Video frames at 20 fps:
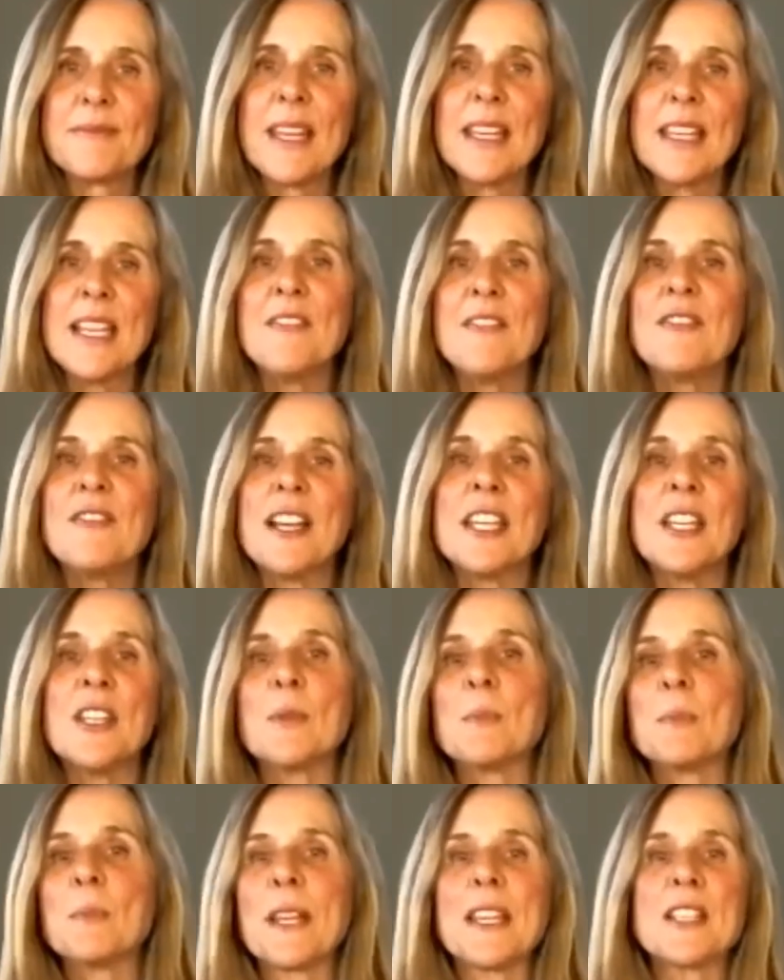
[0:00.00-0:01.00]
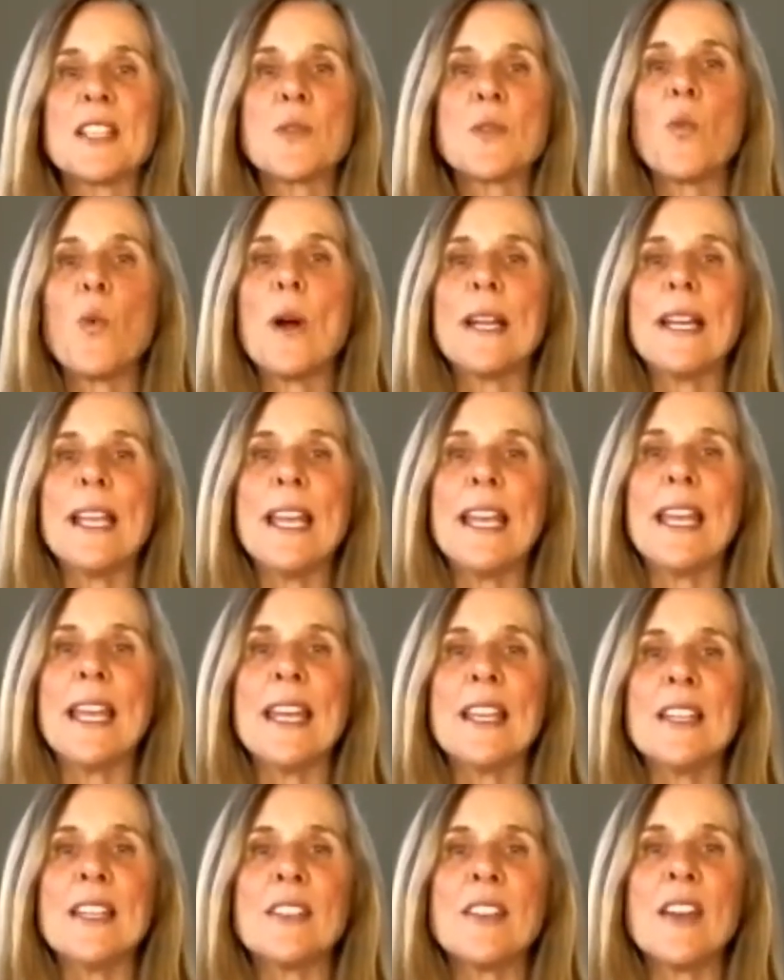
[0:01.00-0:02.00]
And I invite you to place one
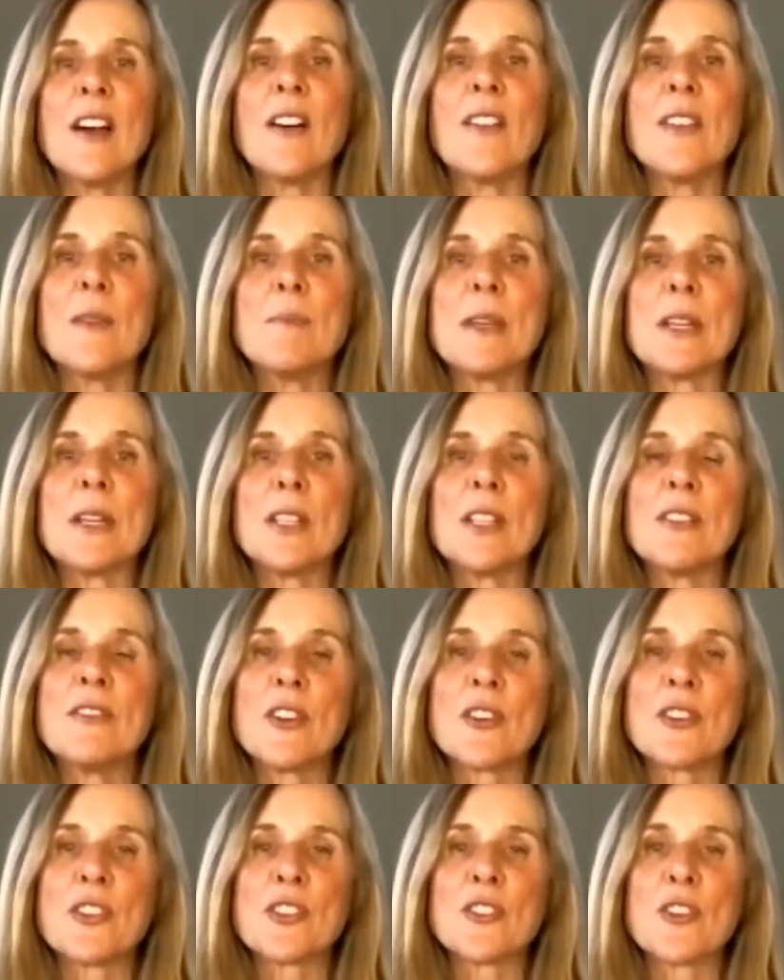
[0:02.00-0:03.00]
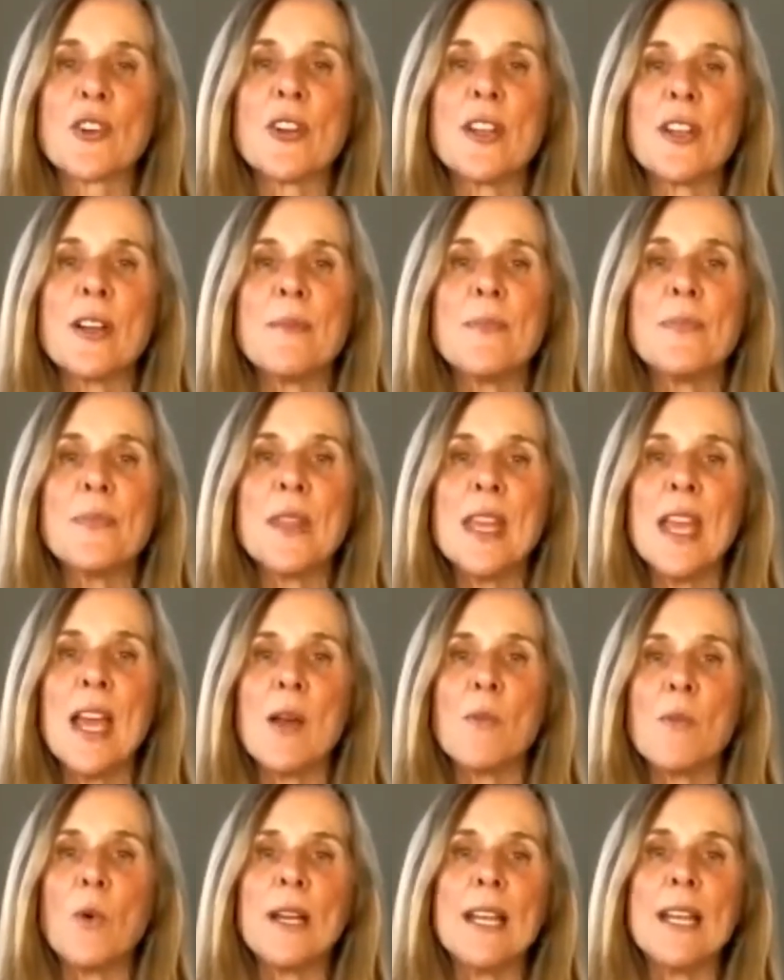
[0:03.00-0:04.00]
hand on the middle of your sternum
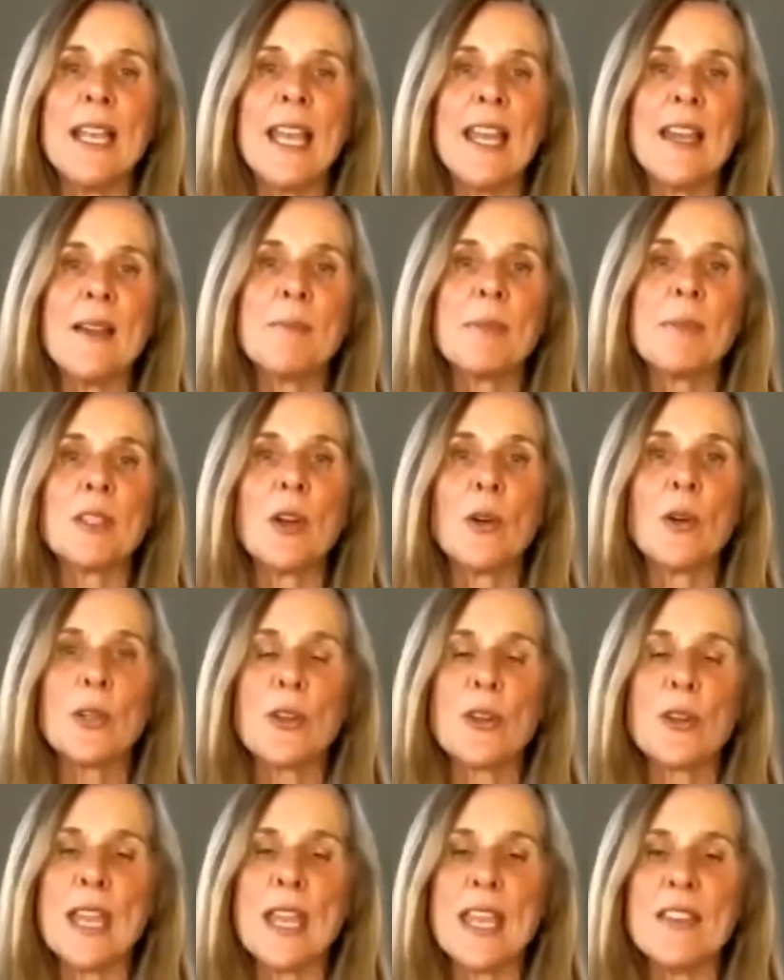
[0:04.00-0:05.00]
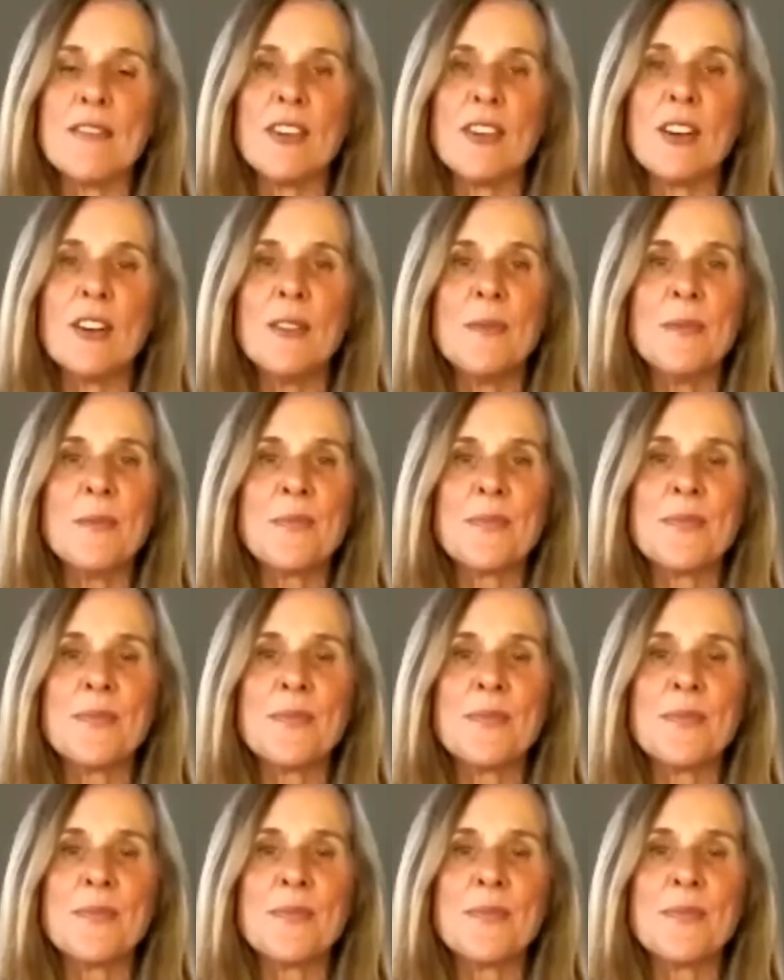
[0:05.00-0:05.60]
and one hand below your navel.